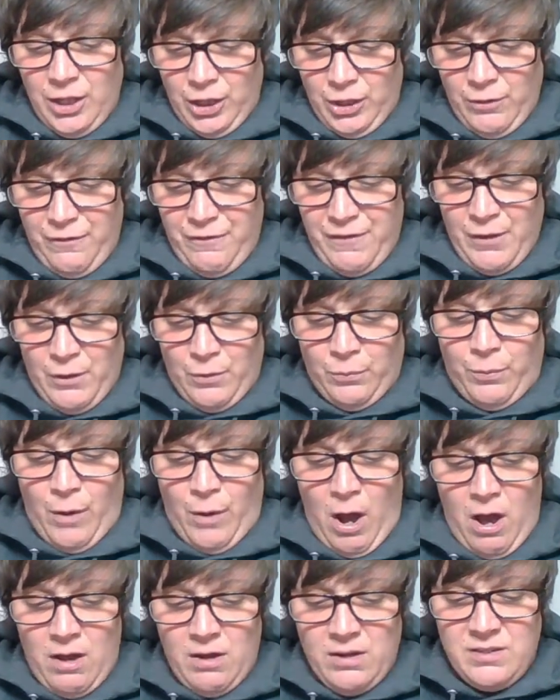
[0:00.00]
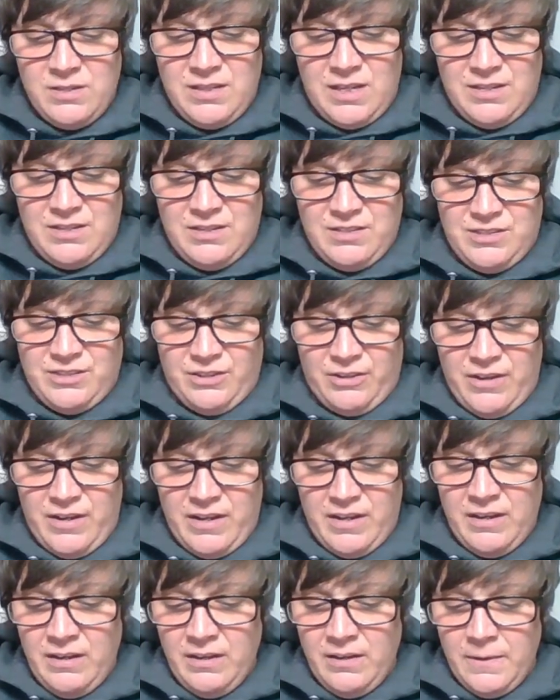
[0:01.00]
You feel wronged and
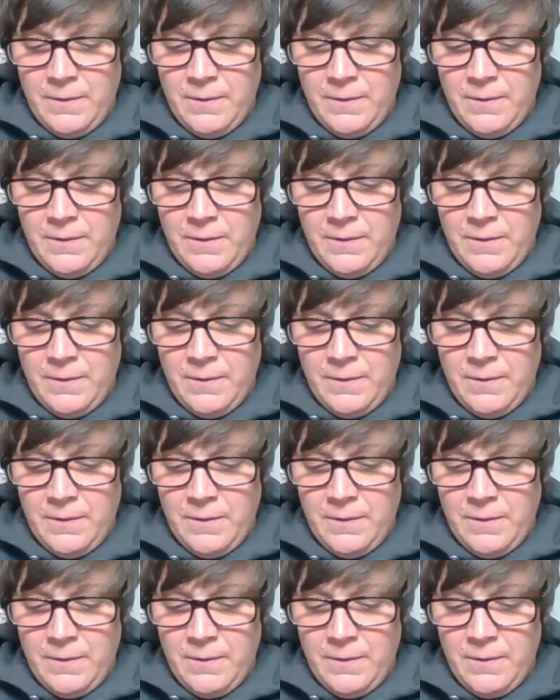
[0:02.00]
deserted?